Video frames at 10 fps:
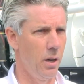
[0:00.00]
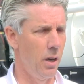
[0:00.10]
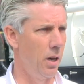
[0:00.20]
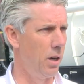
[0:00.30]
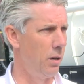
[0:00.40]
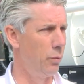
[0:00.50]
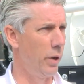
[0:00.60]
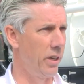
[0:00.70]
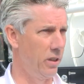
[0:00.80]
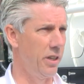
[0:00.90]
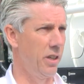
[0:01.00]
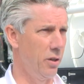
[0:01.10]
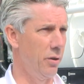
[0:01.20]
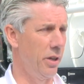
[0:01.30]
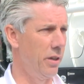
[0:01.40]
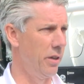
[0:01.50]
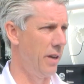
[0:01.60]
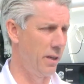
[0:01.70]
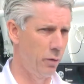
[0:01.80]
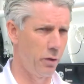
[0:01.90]
rig cleaning unit, and
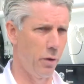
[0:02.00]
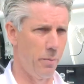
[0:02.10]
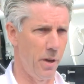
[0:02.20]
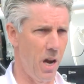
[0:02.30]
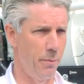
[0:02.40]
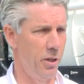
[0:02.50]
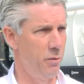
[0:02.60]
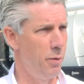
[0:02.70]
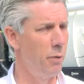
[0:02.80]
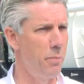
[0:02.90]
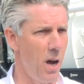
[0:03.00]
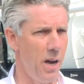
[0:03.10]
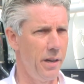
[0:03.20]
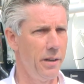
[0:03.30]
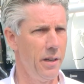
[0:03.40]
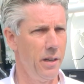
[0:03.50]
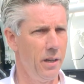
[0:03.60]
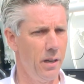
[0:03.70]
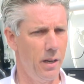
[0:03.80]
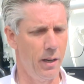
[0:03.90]
that's what's right behind me. It's built by
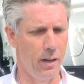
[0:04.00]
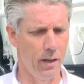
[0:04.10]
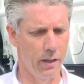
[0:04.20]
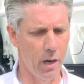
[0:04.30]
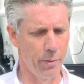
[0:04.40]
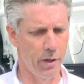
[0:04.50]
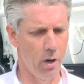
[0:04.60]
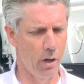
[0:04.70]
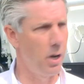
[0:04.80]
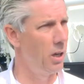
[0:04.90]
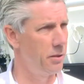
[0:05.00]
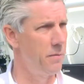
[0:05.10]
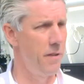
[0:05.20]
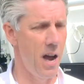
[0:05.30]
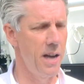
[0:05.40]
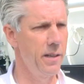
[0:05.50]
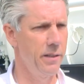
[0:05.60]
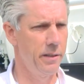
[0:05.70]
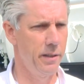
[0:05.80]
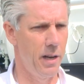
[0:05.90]
a company called Custom Vac
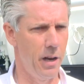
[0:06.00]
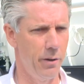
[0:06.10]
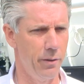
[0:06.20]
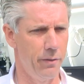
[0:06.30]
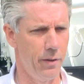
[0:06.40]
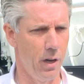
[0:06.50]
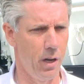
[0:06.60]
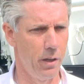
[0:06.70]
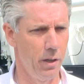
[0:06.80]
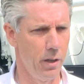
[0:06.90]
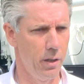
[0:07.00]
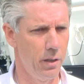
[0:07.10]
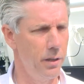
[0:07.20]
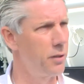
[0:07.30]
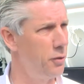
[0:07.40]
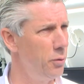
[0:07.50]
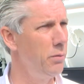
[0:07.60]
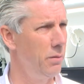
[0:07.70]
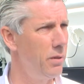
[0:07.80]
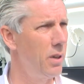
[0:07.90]
out of Nitsu,
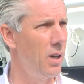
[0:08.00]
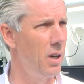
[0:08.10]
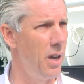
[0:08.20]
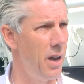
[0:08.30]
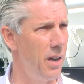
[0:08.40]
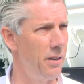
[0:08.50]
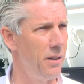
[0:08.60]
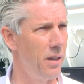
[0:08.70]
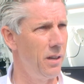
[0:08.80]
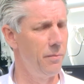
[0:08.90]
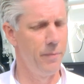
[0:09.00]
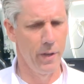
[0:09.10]
and